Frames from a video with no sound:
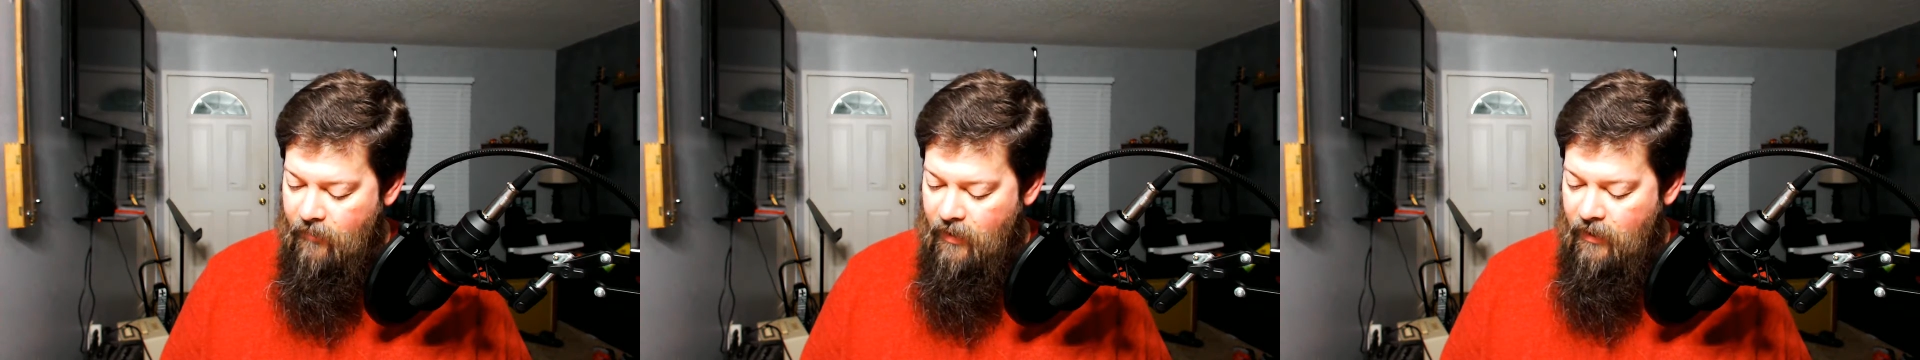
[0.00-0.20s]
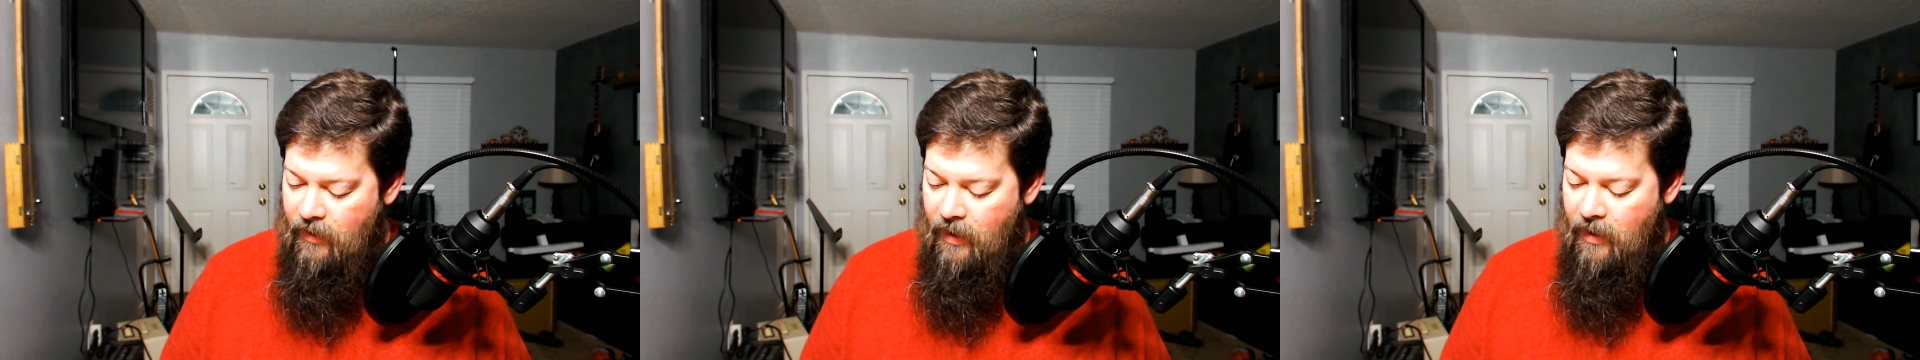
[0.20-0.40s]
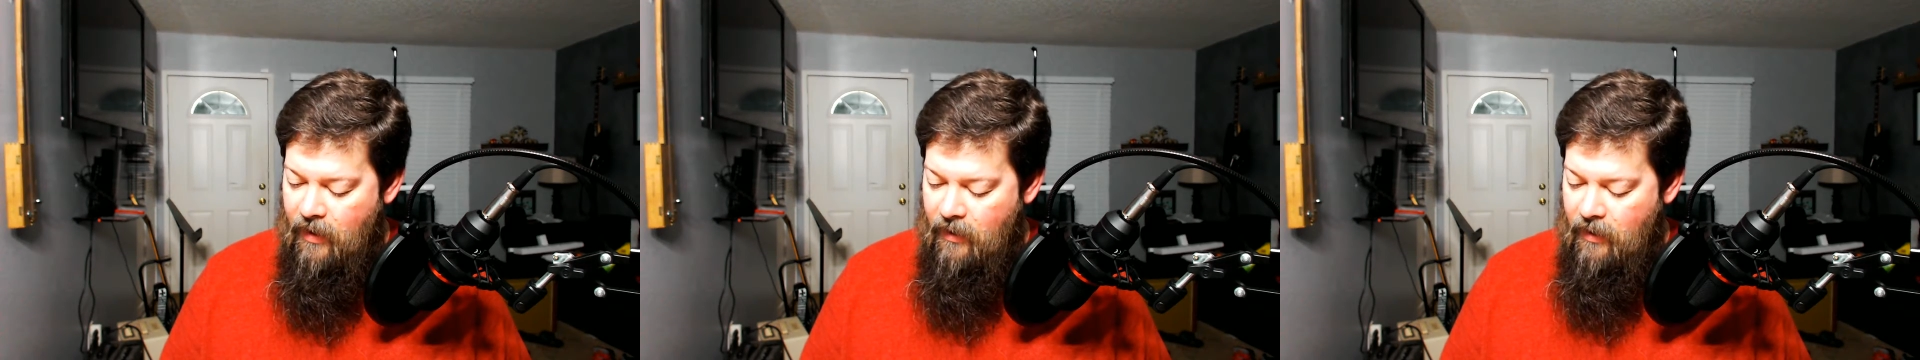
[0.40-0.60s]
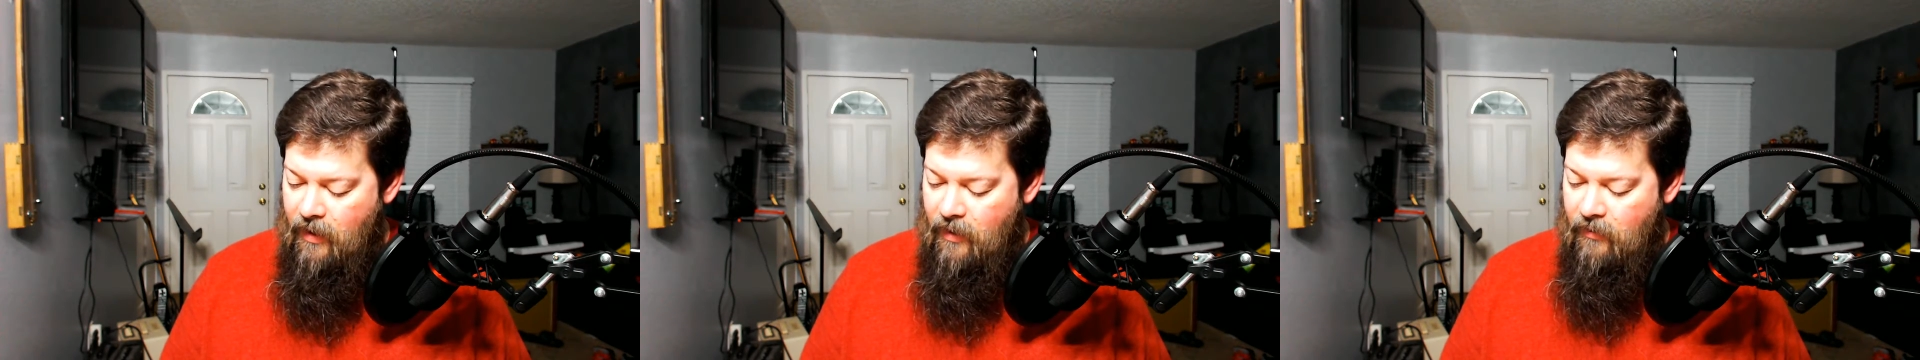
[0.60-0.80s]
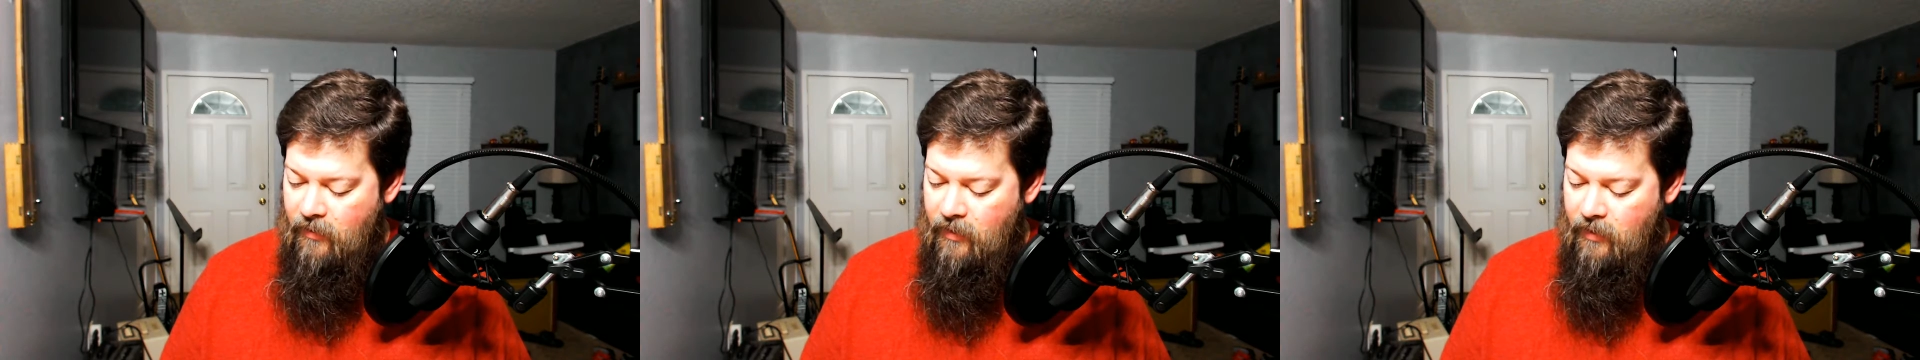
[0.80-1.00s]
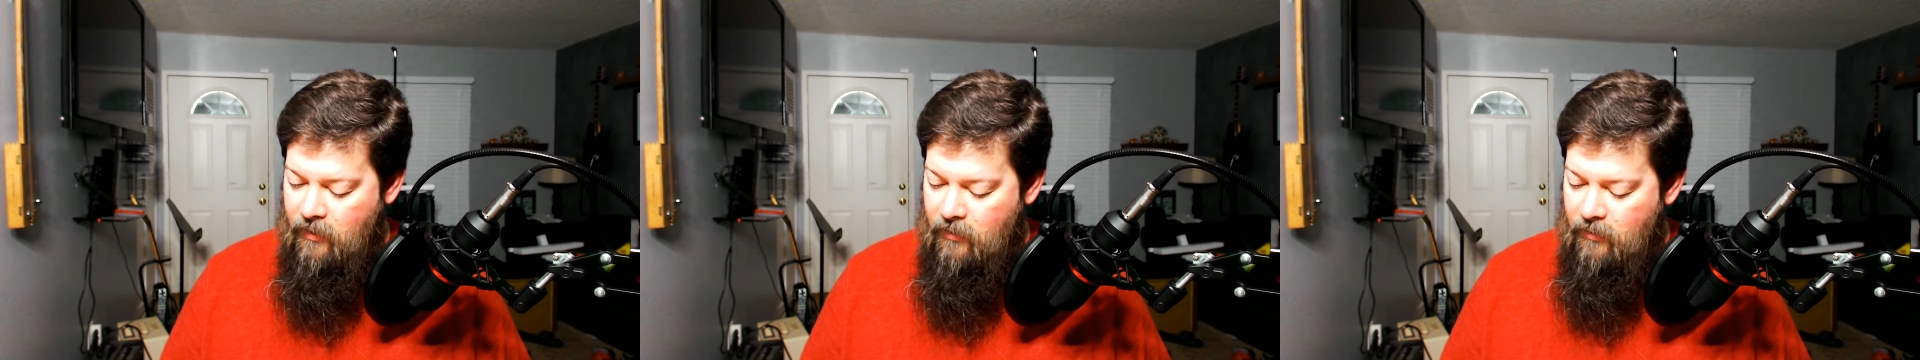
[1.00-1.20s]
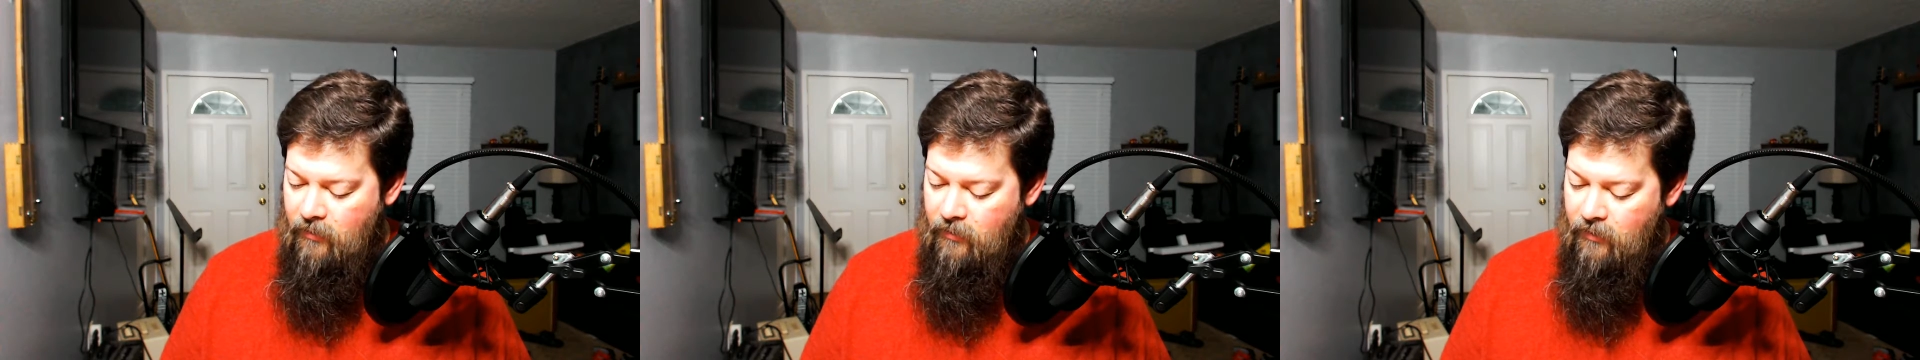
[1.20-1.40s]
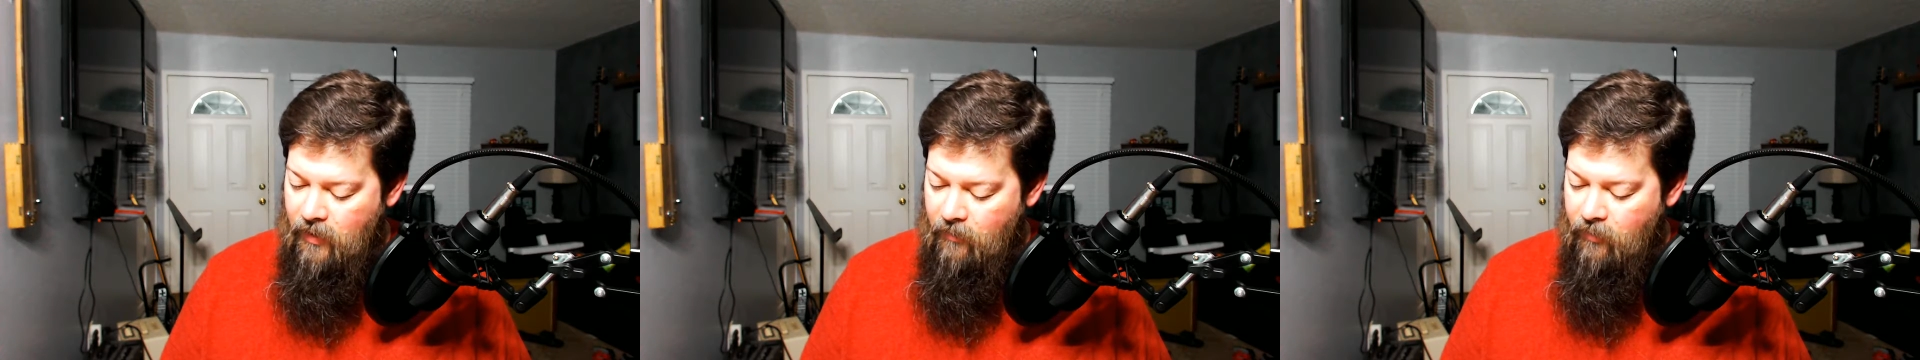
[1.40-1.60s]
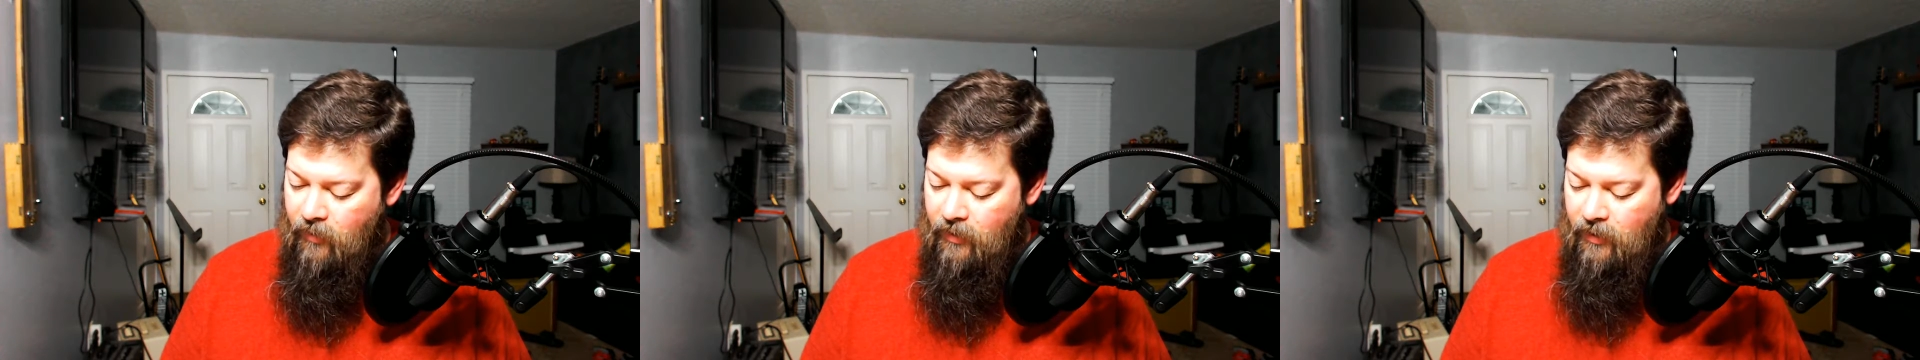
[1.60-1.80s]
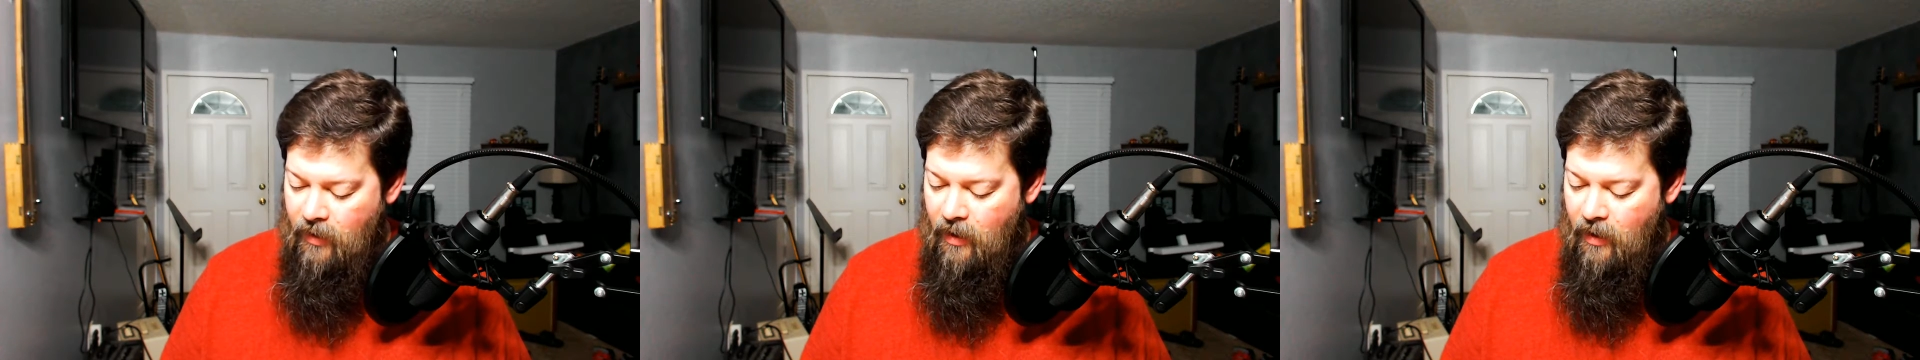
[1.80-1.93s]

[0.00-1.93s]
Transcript: Again and again they put